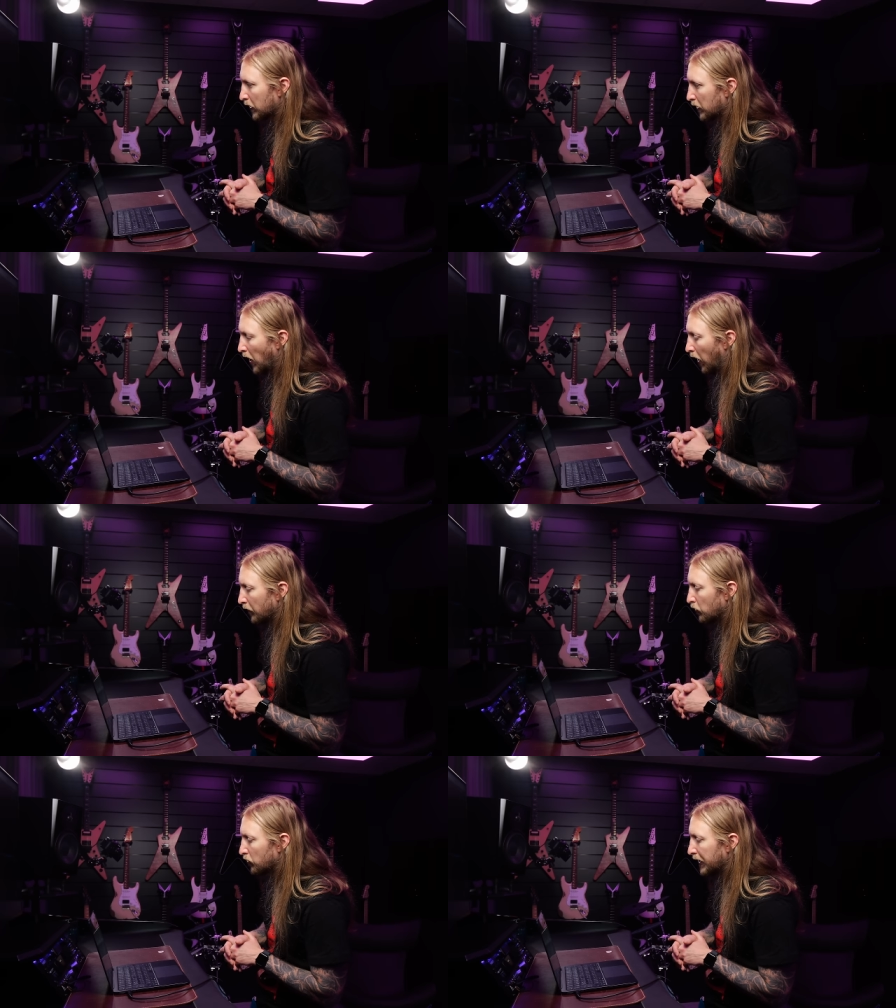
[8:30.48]

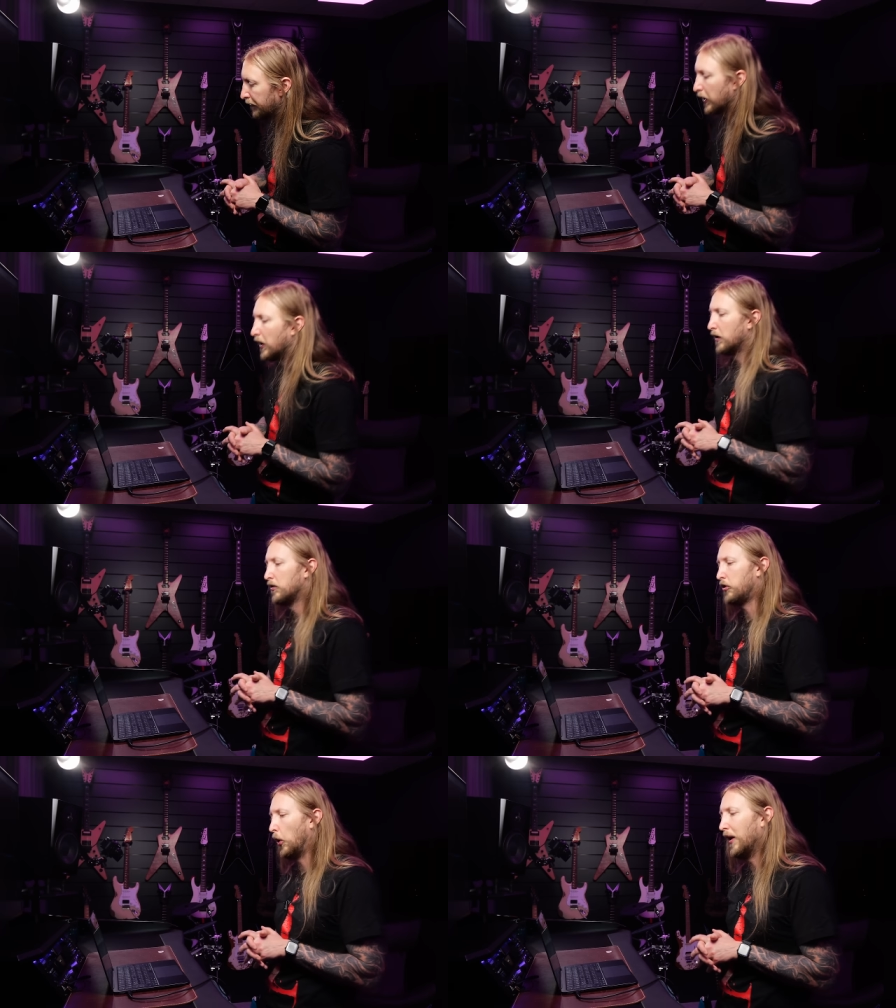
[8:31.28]
conducive
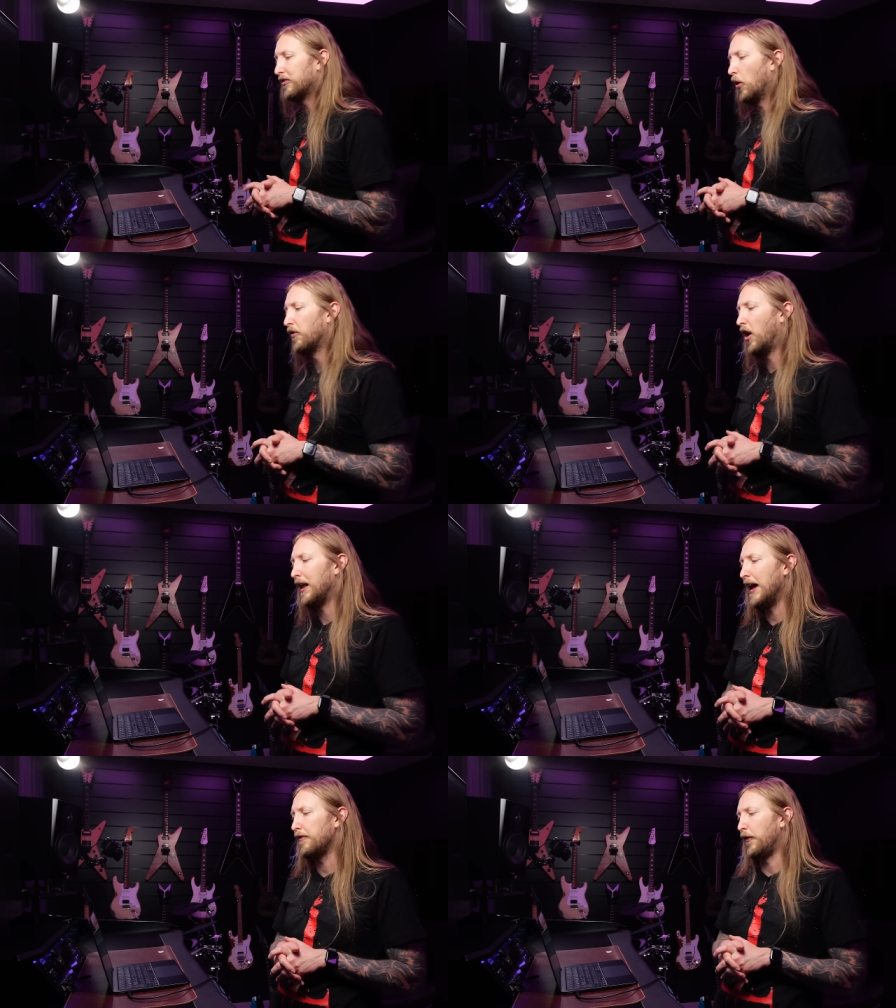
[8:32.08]
to his
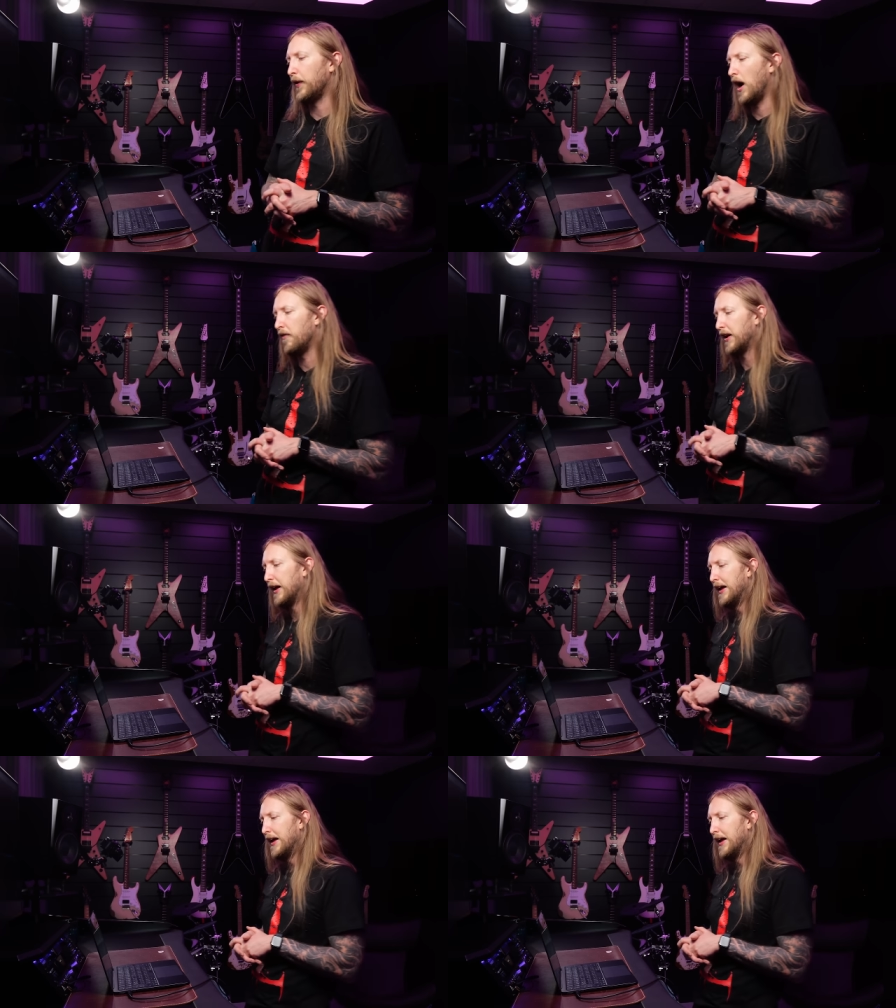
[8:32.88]
overall health and recovery,